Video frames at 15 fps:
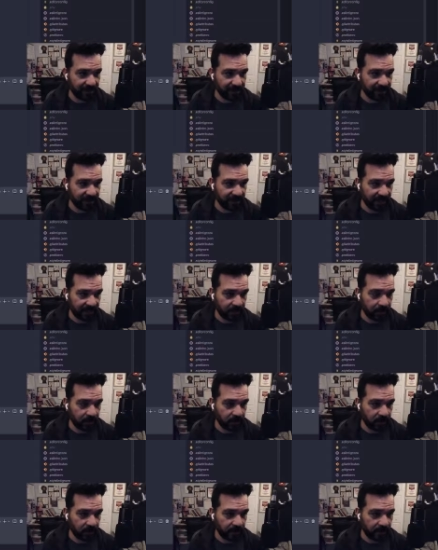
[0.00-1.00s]
set up
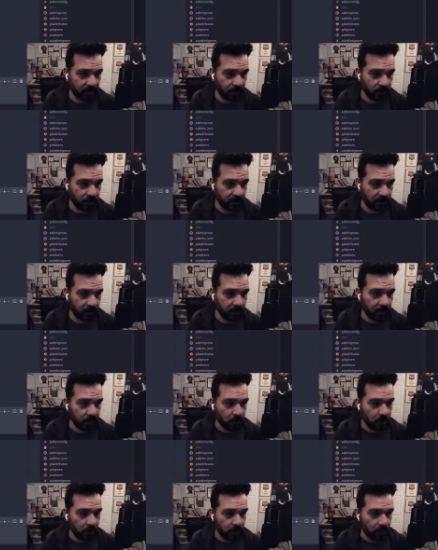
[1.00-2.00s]
here and running.
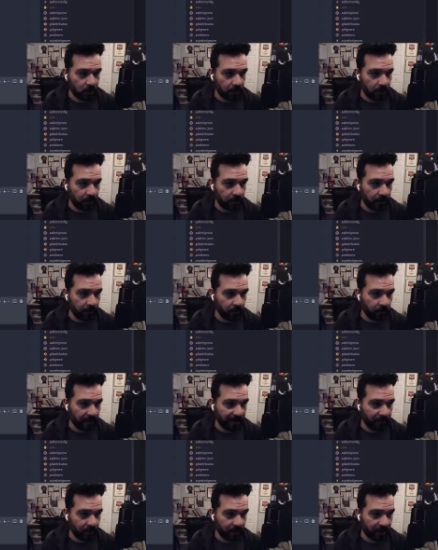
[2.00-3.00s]
We
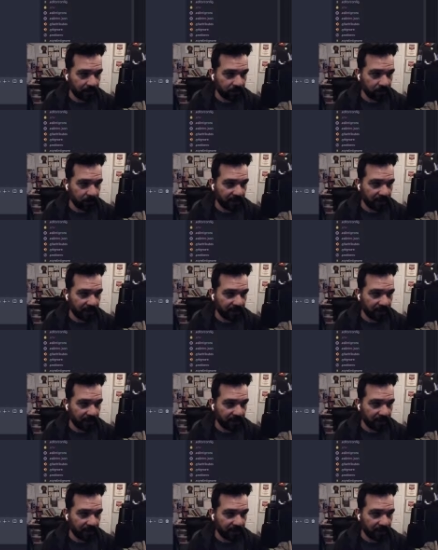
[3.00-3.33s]
have our models, we